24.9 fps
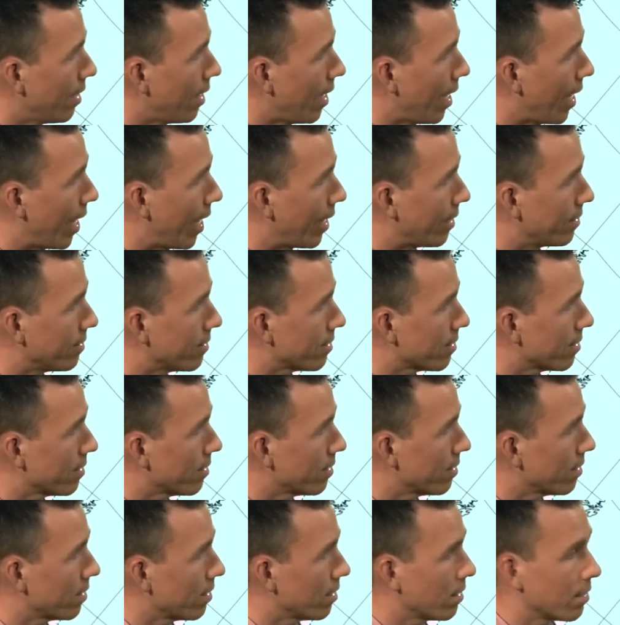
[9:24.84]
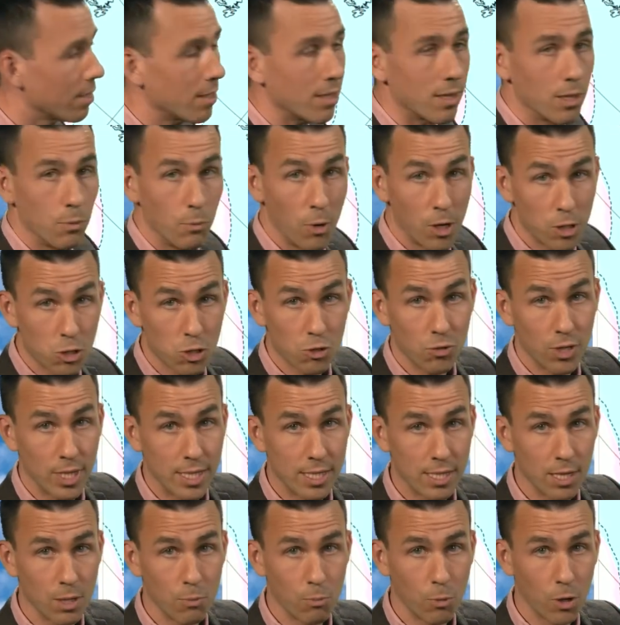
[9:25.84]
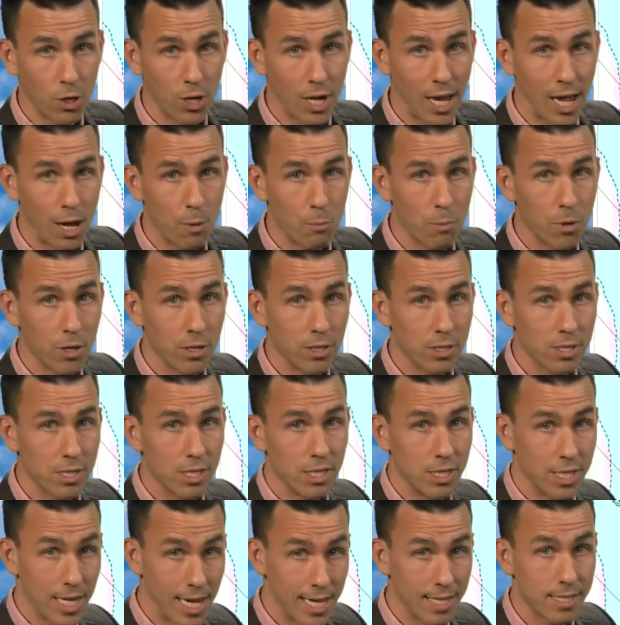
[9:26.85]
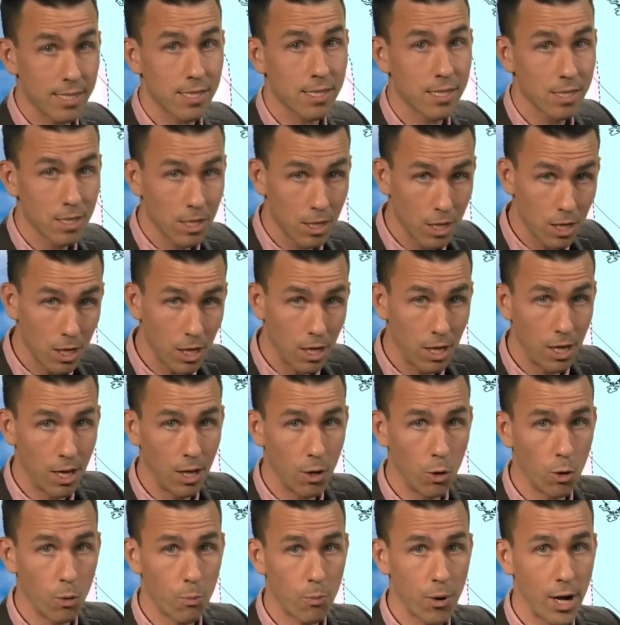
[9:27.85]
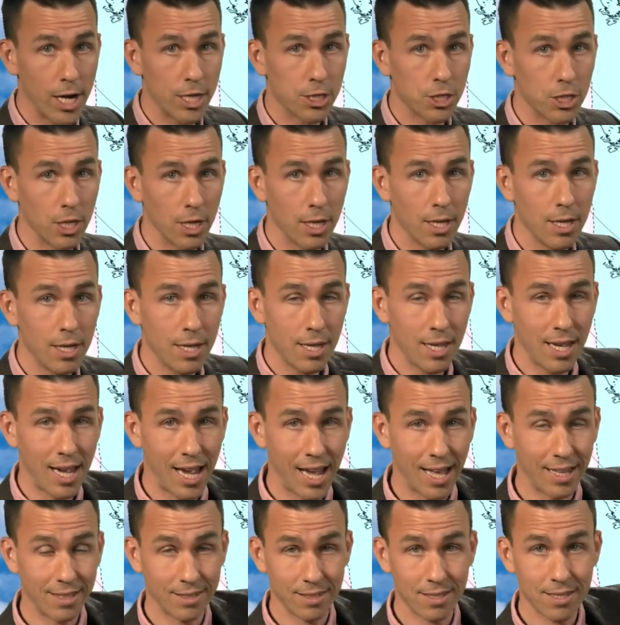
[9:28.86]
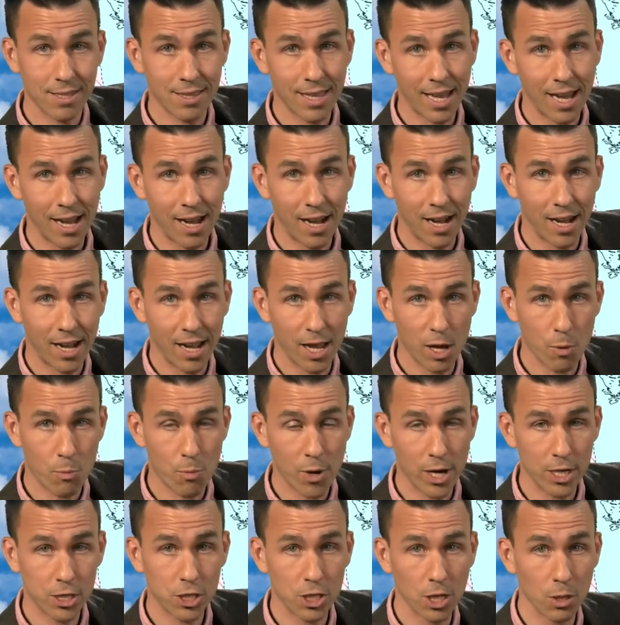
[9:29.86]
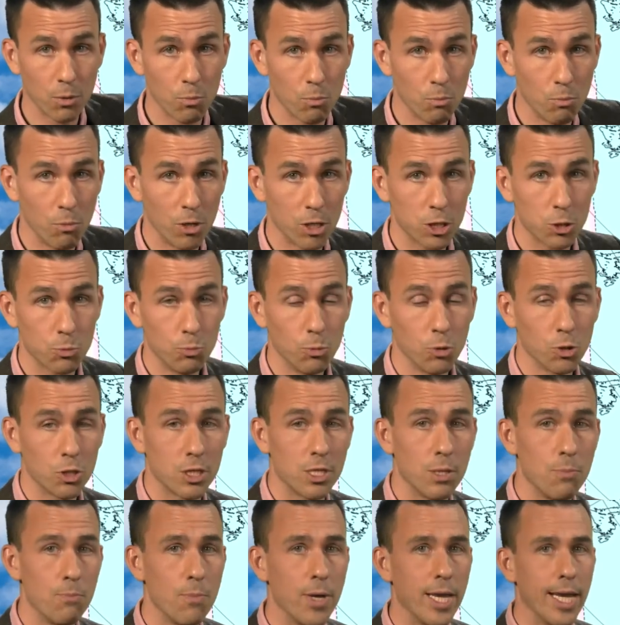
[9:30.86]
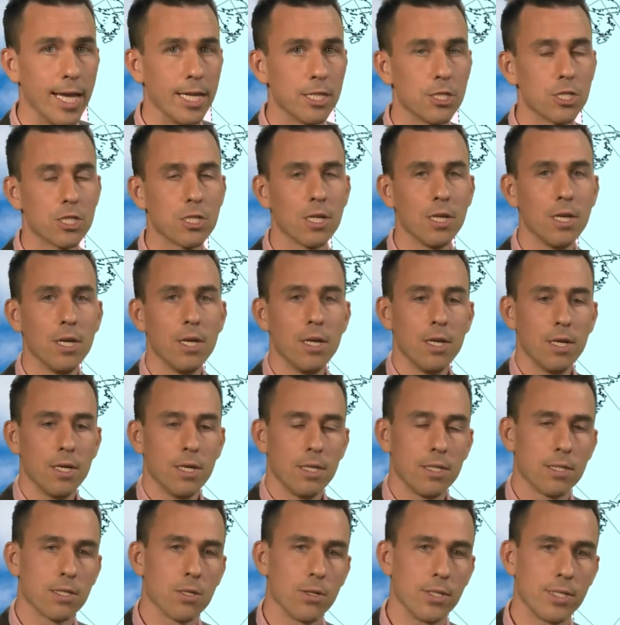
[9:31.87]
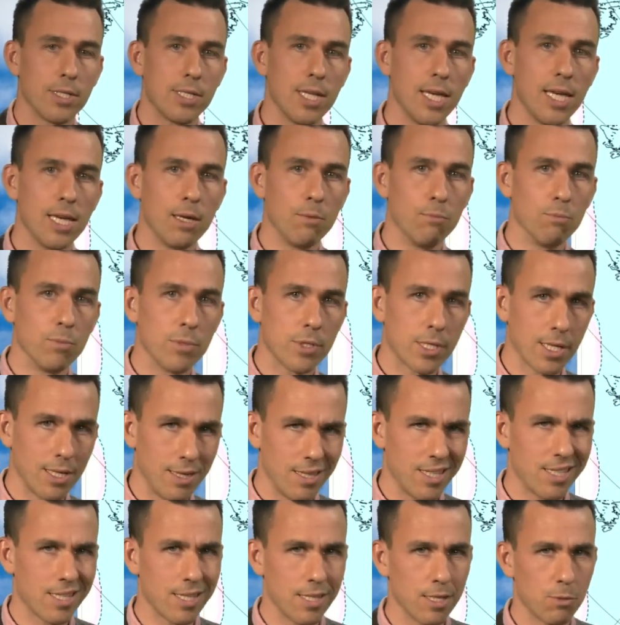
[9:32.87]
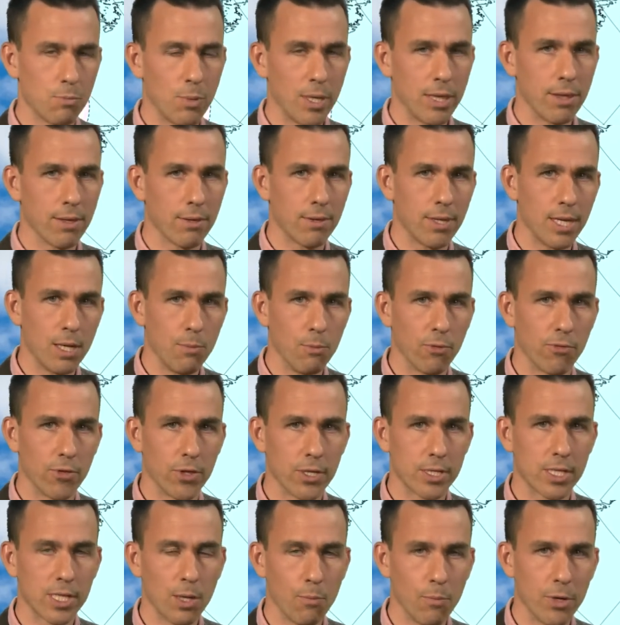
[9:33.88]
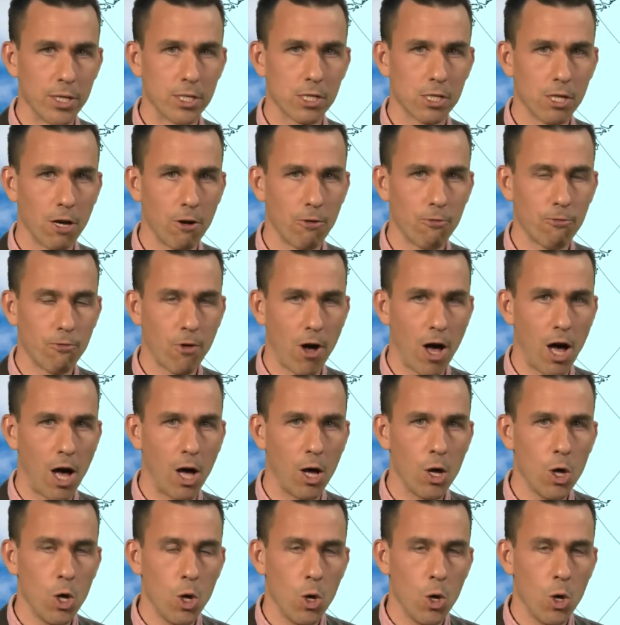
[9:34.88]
And the most recent model output suggests lower pressure and that higher pressure much more diminished. So it seems, and this has been the theme of the summer so far,